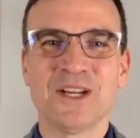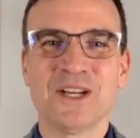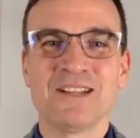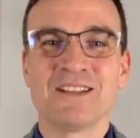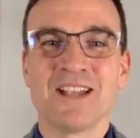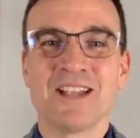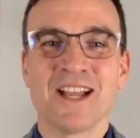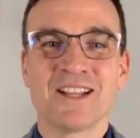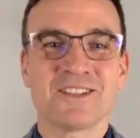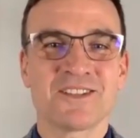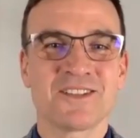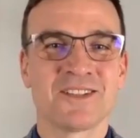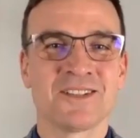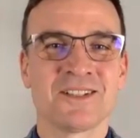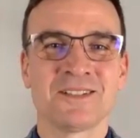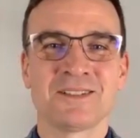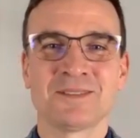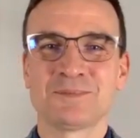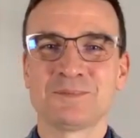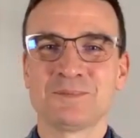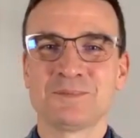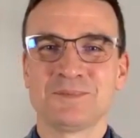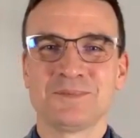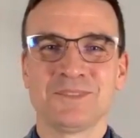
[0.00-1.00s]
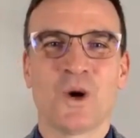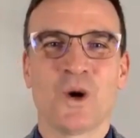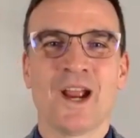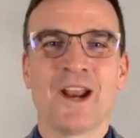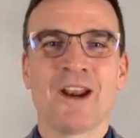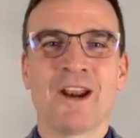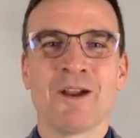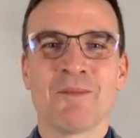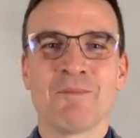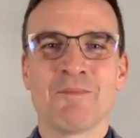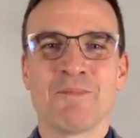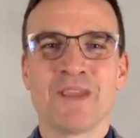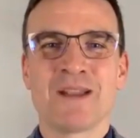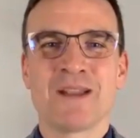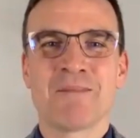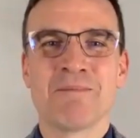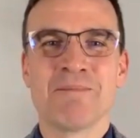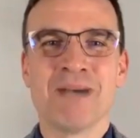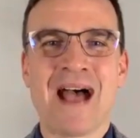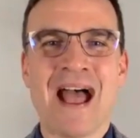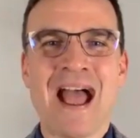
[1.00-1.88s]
Great. That's quite a big